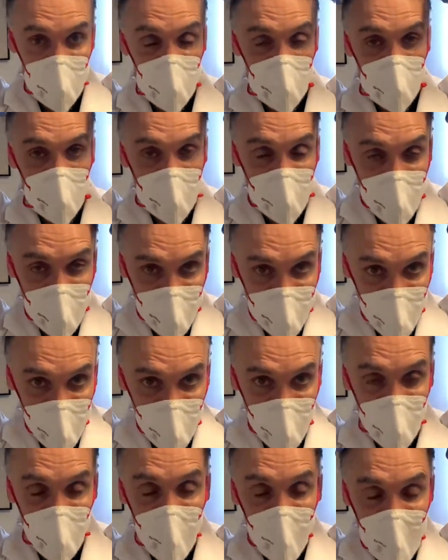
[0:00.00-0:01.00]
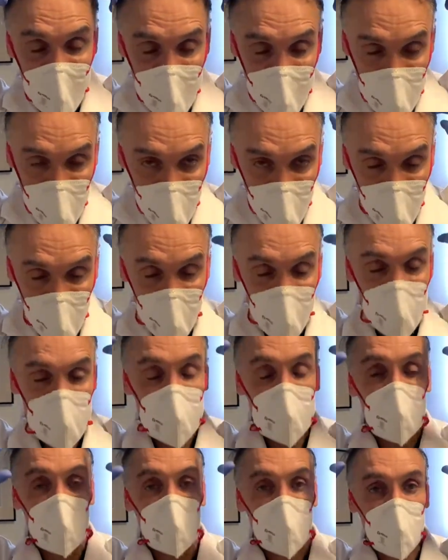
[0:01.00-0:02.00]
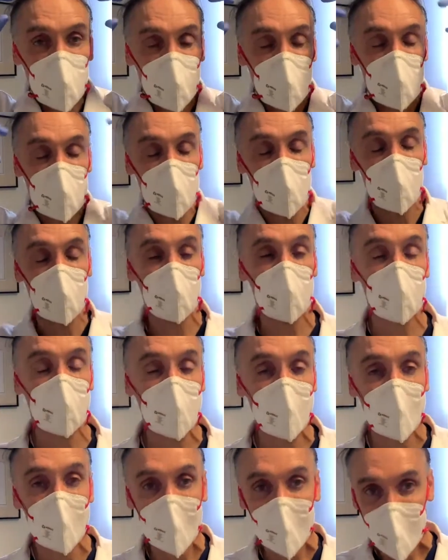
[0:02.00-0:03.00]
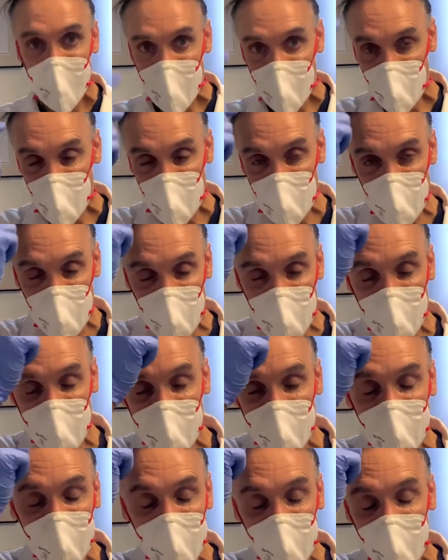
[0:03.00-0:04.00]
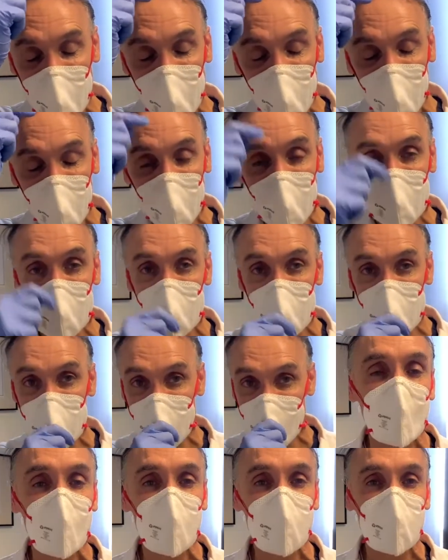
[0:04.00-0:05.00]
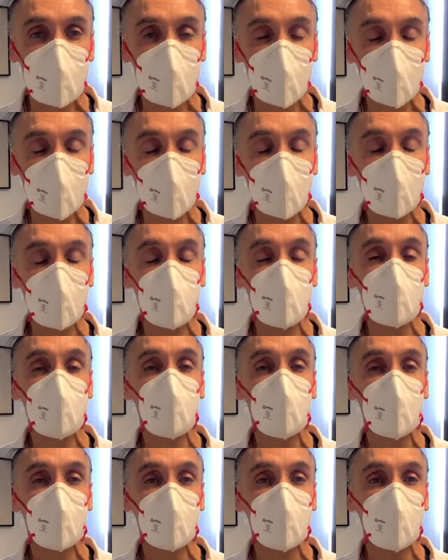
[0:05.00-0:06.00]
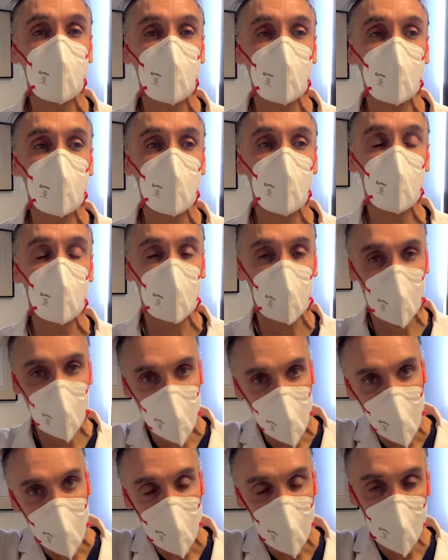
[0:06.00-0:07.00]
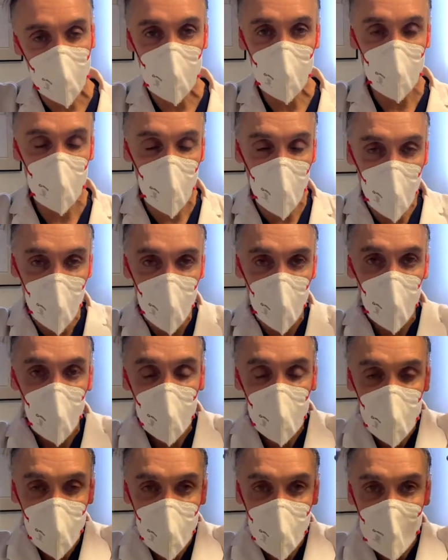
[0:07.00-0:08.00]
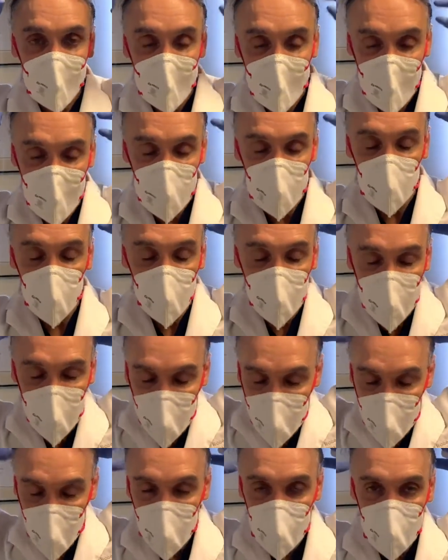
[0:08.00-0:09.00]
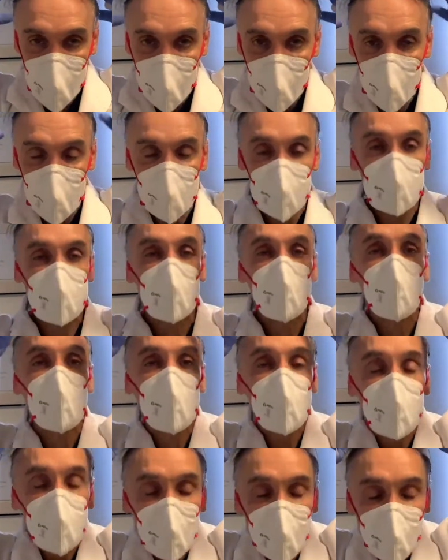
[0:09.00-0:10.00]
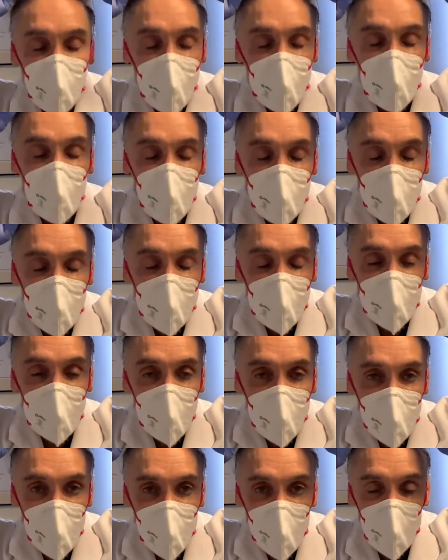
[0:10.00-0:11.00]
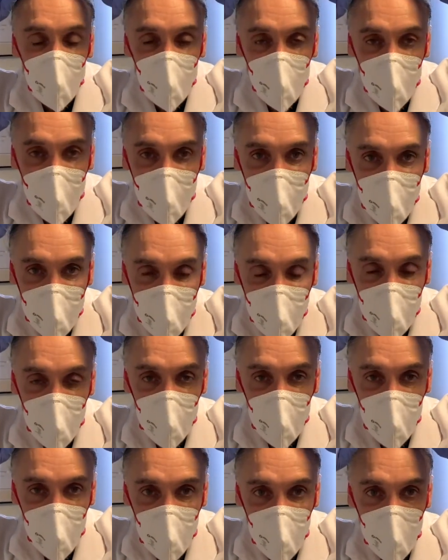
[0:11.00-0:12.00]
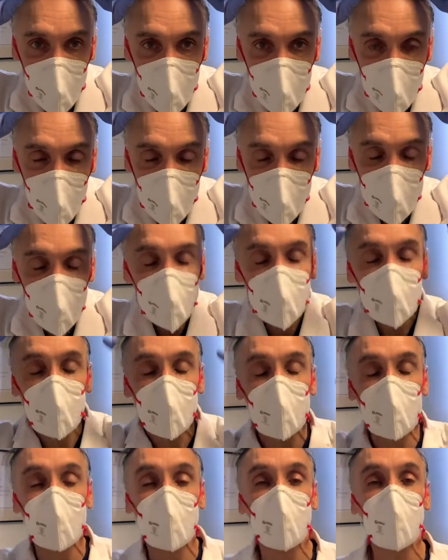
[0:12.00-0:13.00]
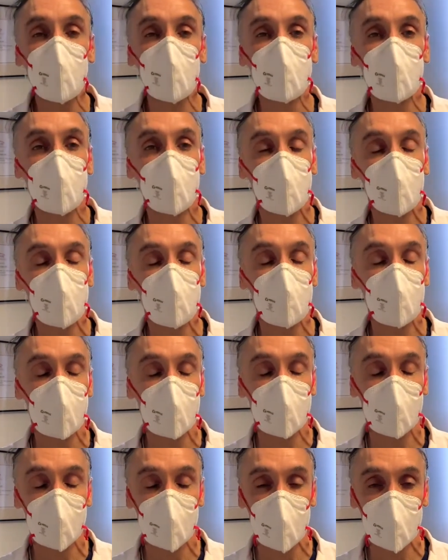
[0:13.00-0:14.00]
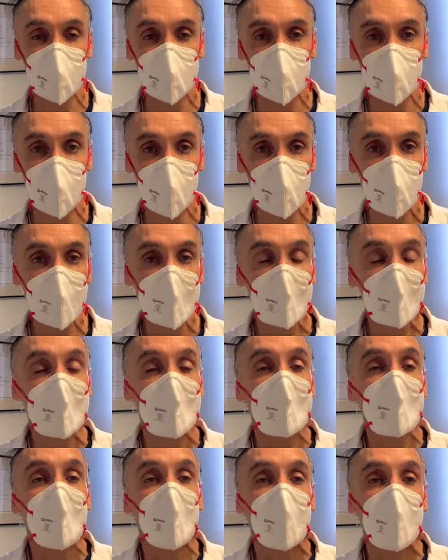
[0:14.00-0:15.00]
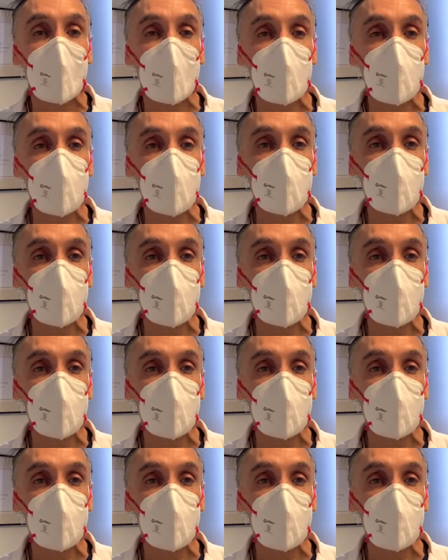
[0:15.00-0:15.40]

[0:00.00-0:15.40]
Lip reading: and lack of hair in this area right here. And then we just did a little in front. This young lady was more concerned with the crown and the hallways, so we did those areas. And we did a little anterior, a little front, but not a lot. We can always do this next time.